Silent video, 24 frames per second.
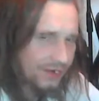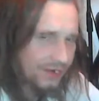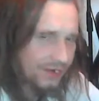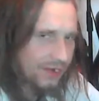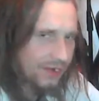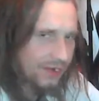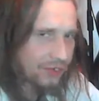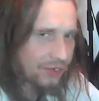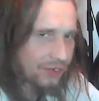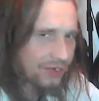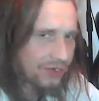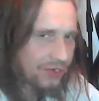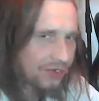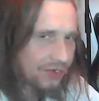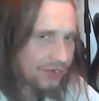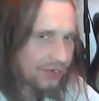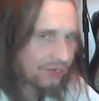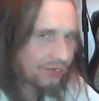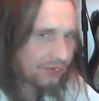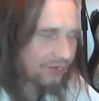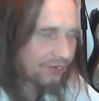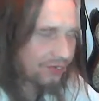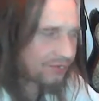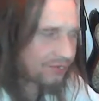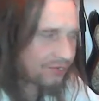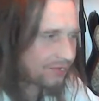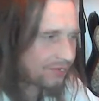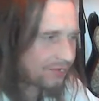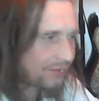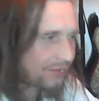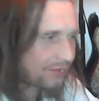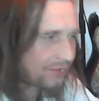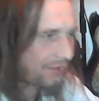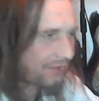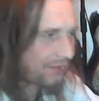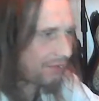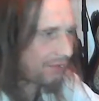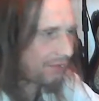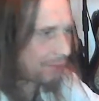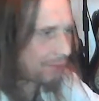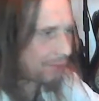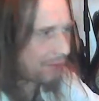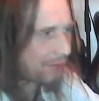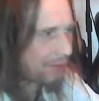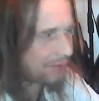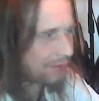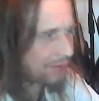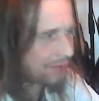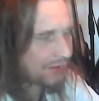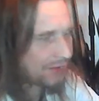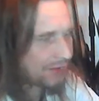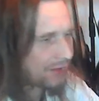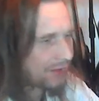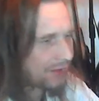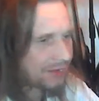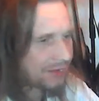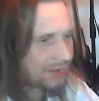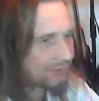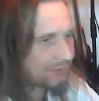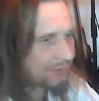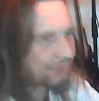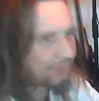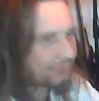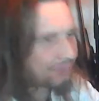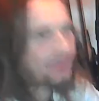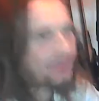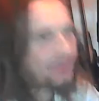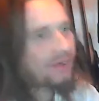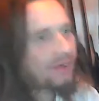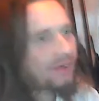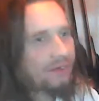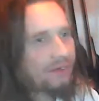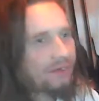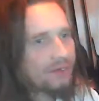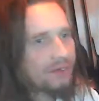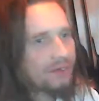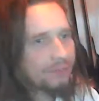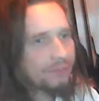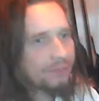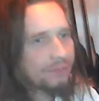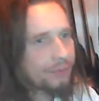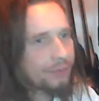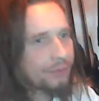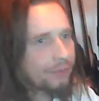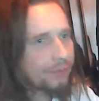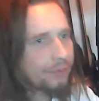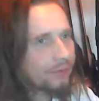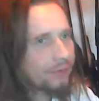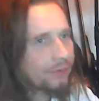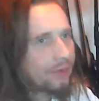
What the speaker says: EQ section, I couldn't do anything about it and get this fucking thing to work.